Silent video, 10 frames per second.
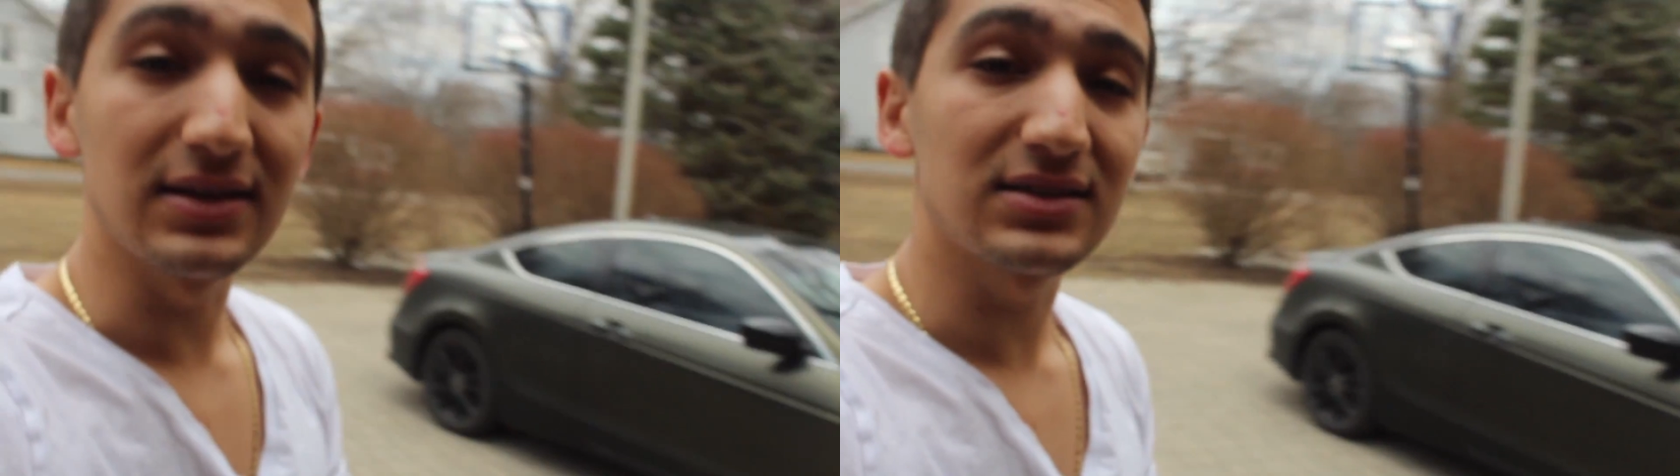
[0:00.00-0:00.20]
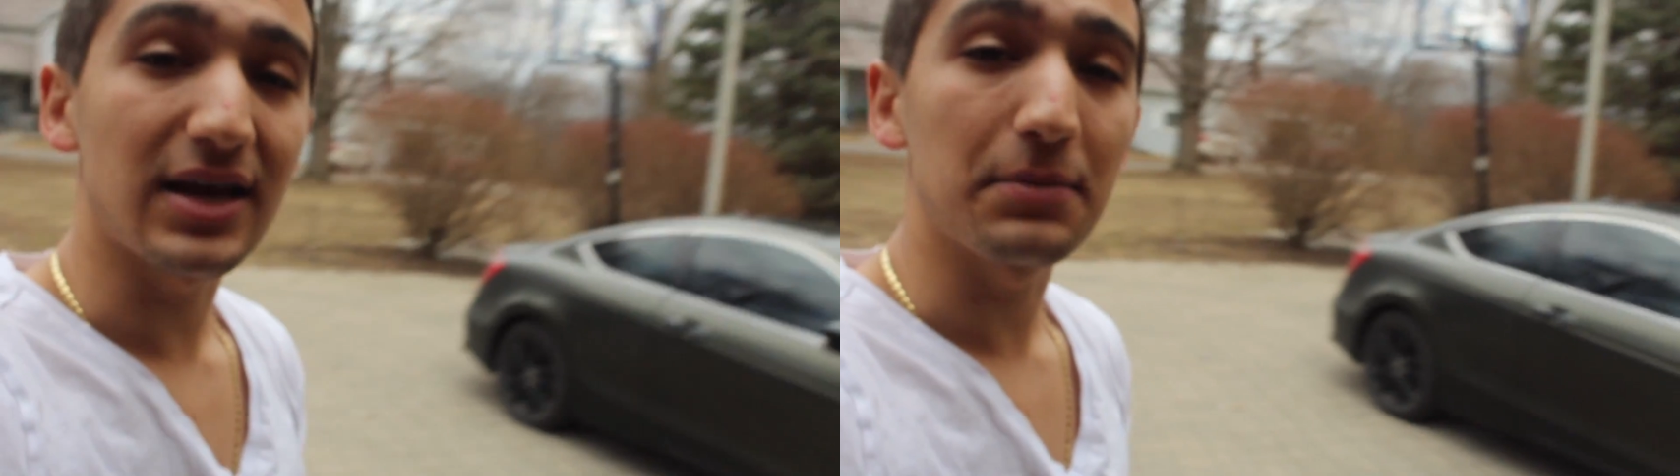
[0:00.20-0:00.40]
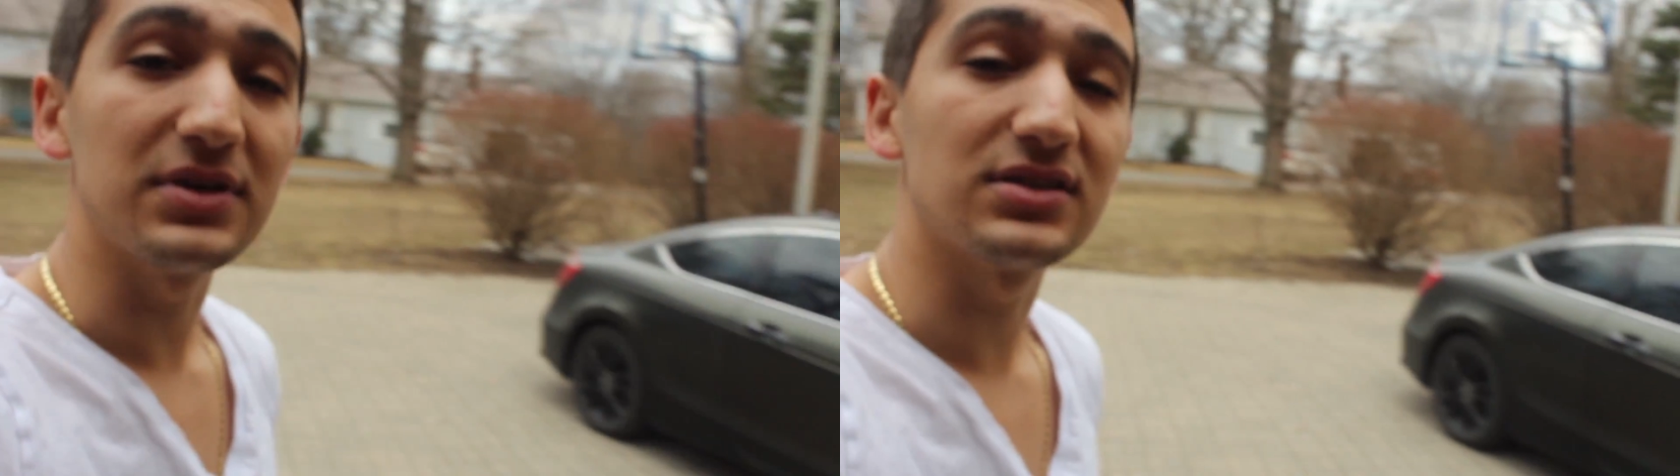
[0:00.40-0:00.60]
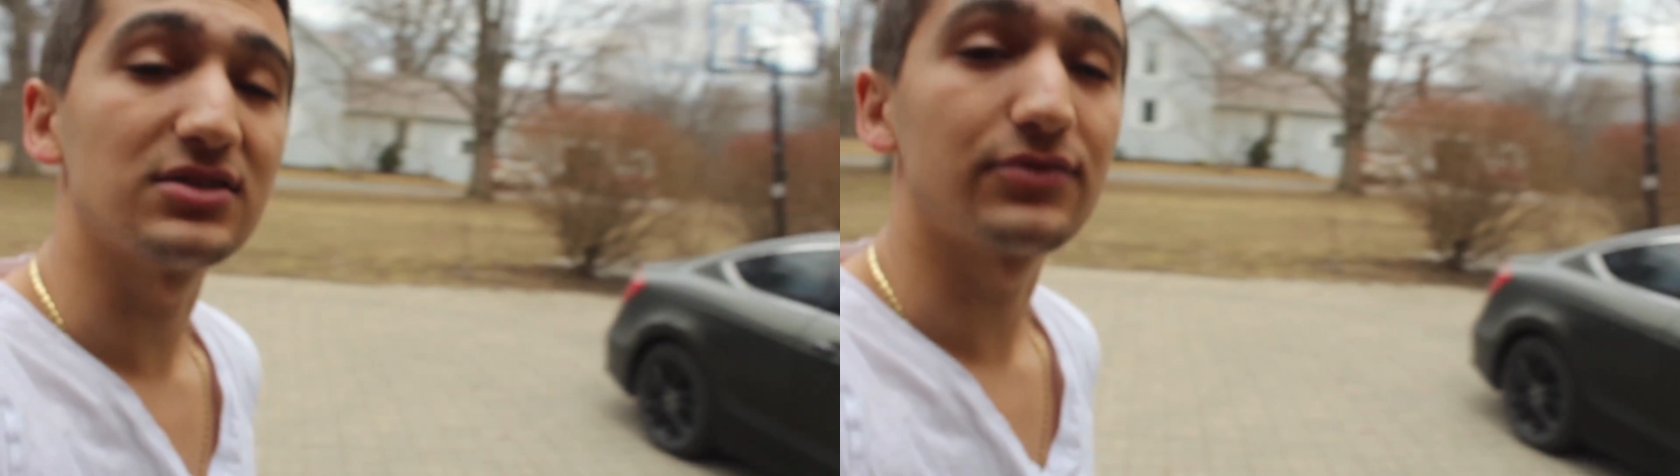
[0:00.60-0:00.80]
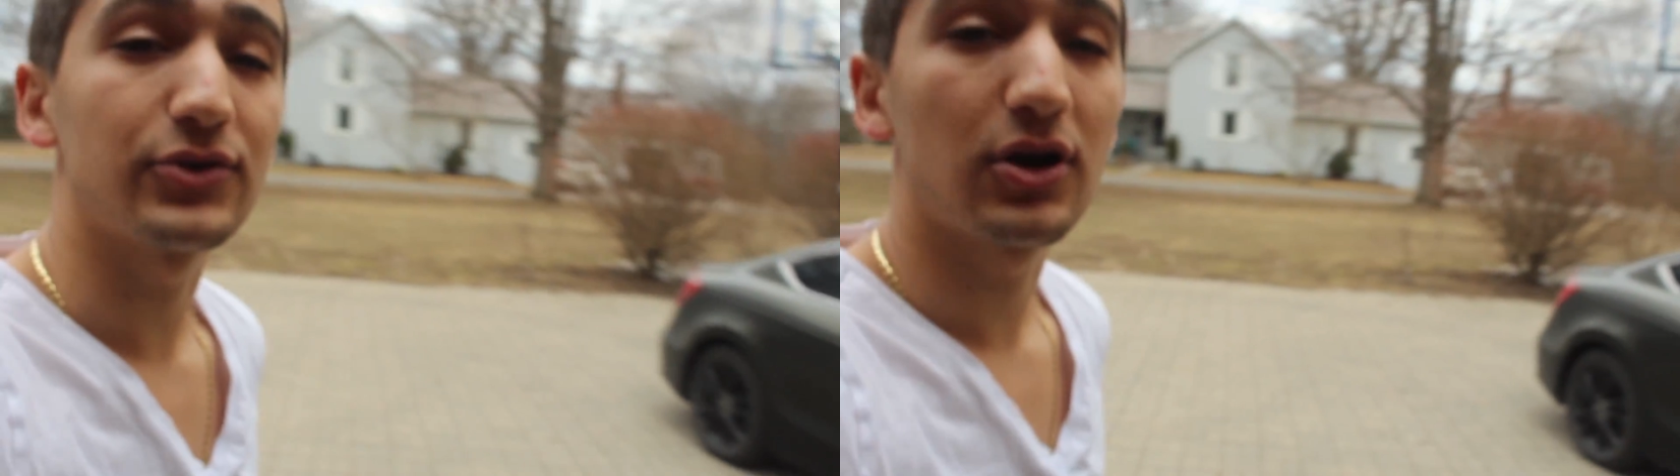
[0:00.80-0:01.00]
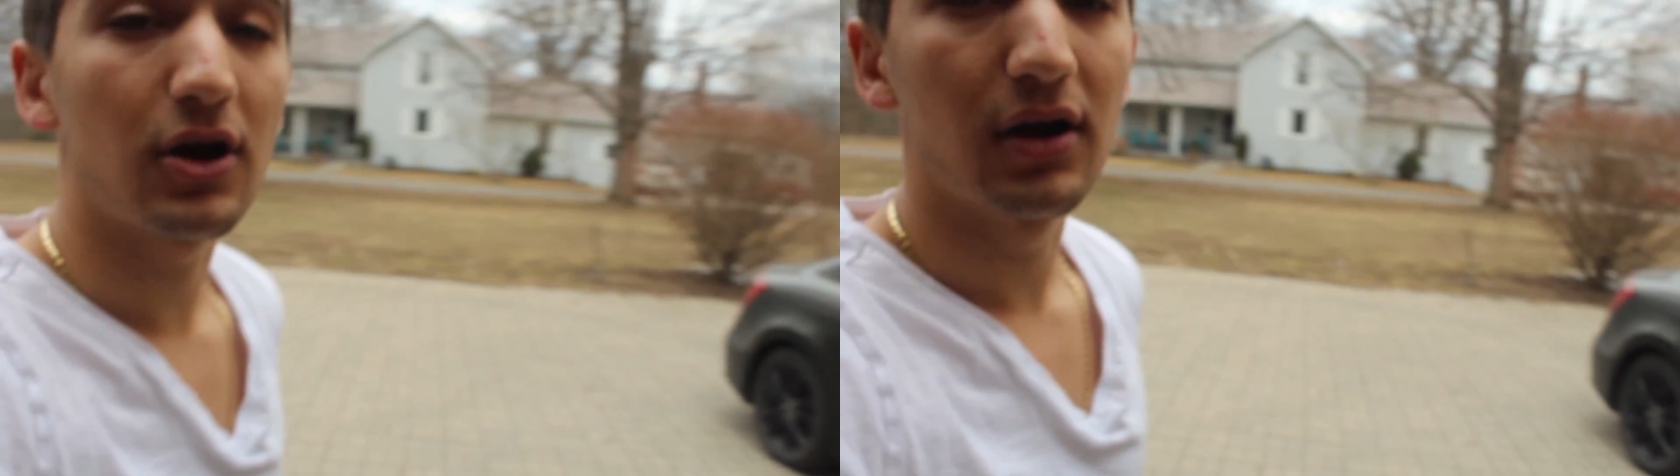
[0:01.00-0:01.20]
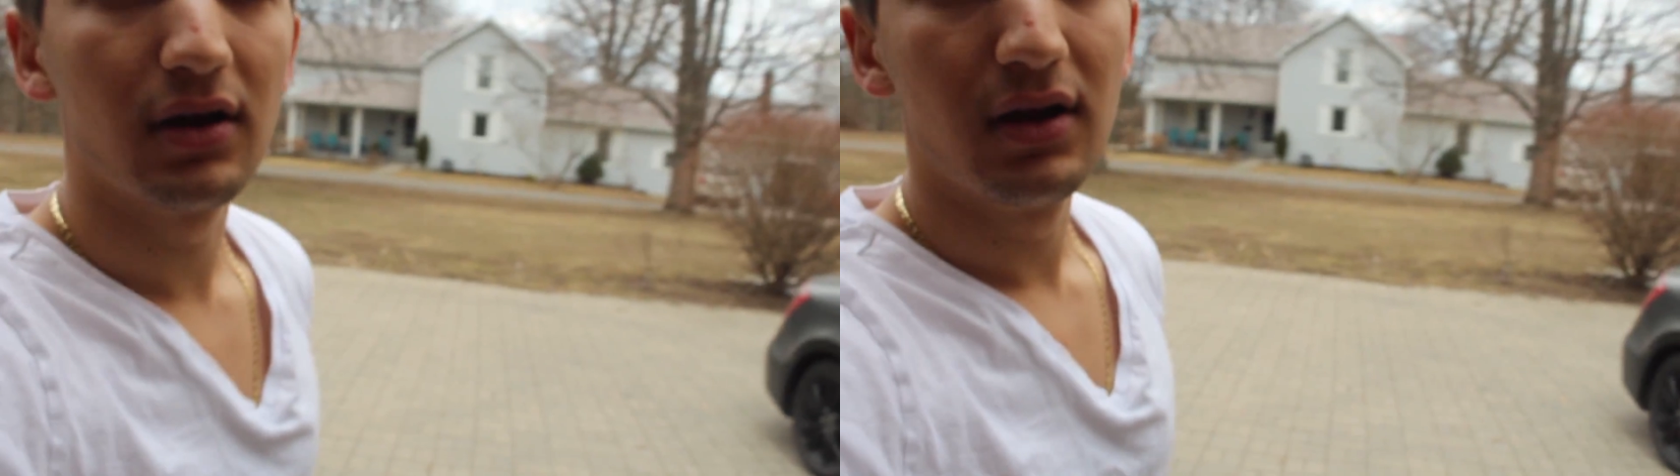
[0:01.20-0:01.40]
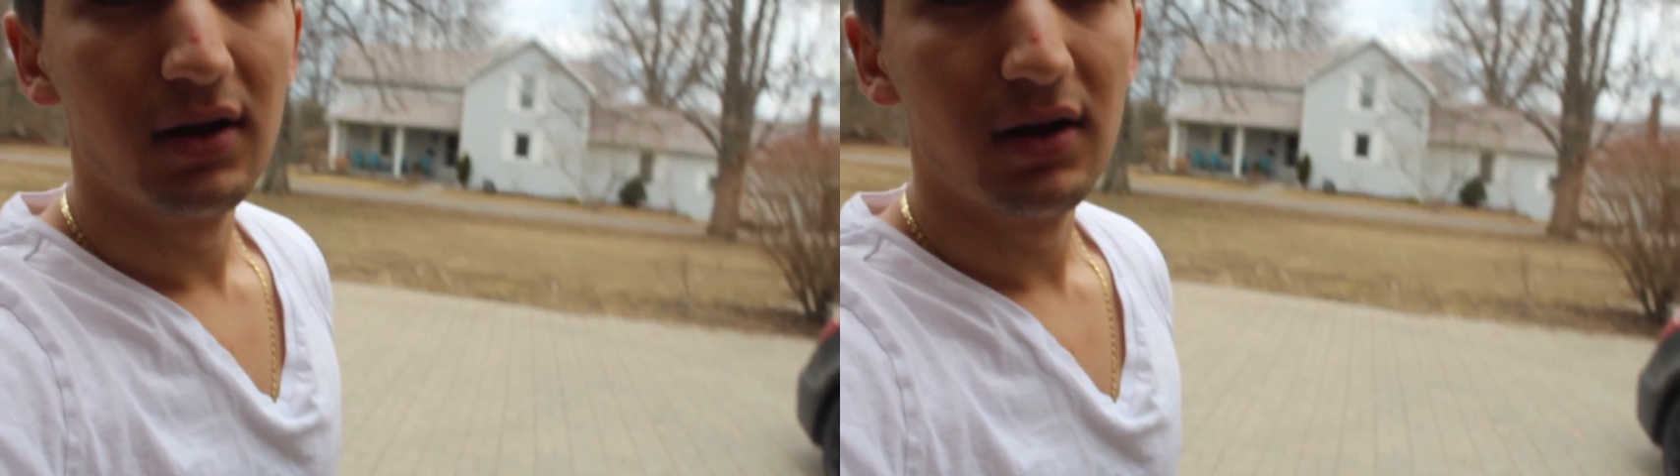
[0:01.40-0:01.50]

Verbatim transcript: inside pieces of your car.